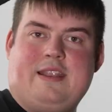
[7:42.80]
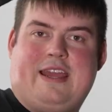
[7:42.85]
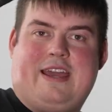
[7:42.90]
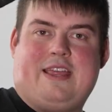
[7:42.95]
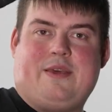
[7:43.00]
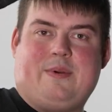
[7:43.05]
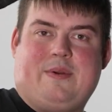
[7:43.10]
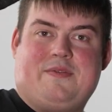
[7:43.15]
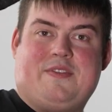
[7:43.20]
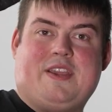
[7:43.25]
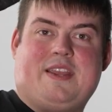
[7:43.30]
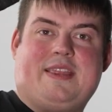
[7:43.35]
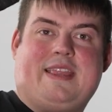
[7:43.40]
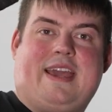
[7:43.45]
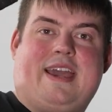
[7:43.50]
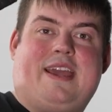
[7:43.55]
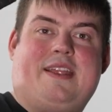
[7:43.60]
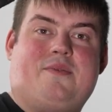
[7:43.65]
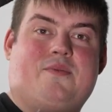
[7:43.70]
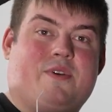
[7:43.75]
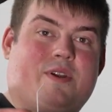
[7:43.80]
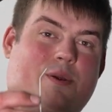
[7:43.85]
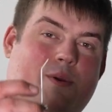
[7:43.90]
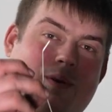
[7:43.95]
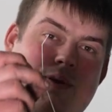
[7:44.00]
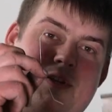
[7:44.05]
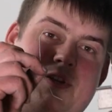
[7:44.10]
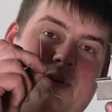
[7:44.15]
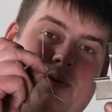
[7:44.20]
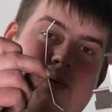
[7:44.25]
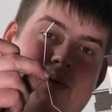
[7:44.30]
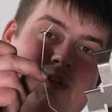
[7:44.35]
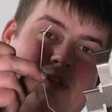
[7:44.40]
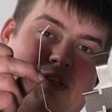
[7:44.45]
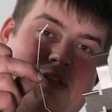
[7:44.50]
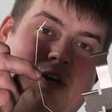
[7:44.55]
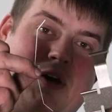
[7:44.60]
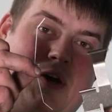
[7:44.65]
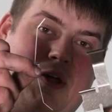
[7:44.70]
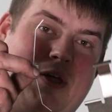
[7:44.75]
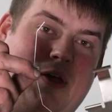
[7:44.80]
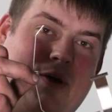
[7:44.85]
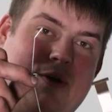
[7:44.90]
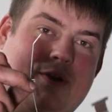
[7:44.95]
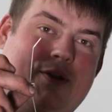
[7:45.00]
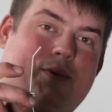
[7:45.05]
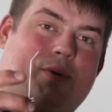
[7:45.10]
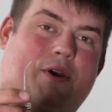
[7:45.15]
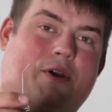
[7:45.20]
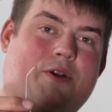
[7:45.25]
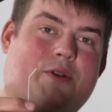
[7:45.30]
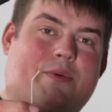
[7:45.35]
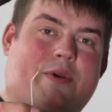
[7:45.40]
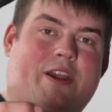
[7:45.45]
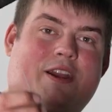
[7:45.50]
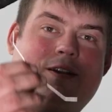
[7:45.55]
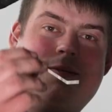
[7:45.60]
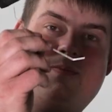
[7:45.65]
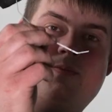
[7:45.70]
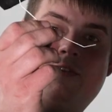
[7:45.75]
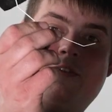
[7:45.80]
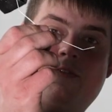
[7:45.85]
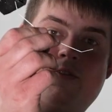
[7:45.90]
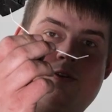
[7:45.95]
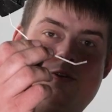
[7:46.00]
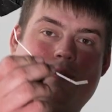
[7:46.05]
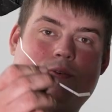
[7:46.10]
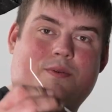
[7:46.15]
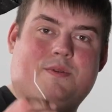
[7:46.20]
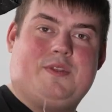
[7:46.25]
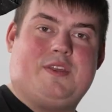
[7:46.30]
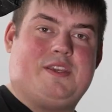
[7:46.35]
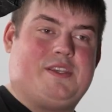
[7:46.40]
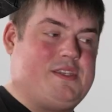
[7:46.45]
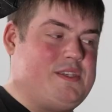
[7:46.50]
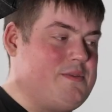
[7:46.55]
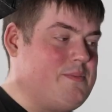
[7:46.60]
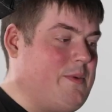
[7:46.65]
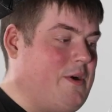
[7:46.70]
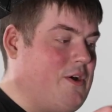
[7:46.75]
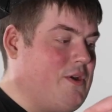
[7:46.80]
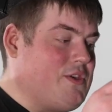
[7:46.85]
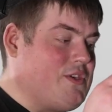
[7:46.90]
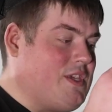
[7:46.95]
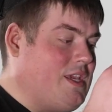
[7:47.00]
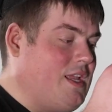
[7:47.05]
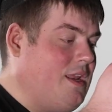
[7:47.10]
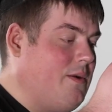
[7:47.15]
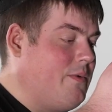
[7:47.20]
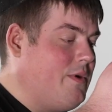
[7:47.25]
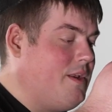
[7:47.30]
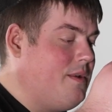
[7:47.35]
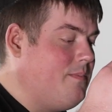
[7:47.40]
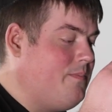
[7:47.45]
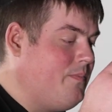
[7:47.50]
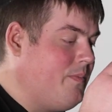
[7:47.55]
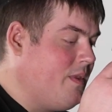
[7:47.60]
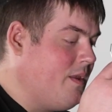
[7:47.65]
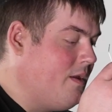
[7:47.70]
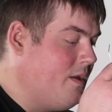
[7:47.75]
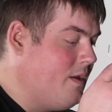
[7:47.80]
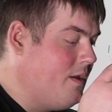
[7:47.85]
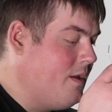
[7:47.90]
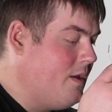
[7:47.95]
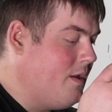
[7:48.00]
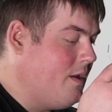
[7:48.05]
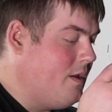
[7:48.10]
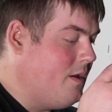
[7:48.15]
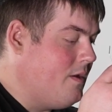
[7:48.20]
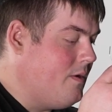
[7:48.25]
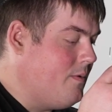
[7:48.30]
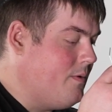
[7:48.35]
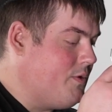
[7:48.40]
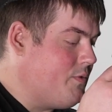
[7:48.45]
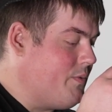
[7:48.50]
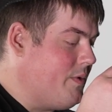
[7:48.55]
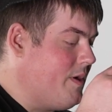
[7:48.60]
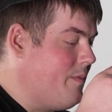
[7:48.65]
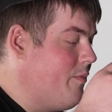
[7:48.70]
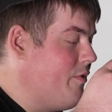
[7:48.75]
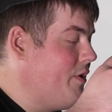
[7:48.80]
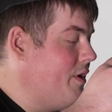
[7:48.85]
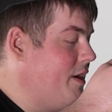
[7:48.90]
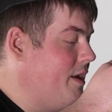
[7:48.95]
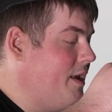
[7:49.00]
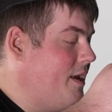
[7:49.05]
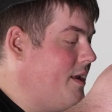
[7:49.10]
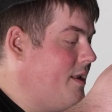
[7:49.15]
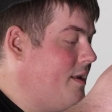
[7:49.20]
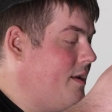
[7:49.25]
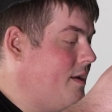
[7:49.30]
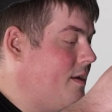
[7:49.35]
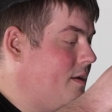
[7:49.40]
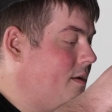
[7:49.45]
Now that we've done that, we're going to install our new hardware for this small skinny one. Just want to put it in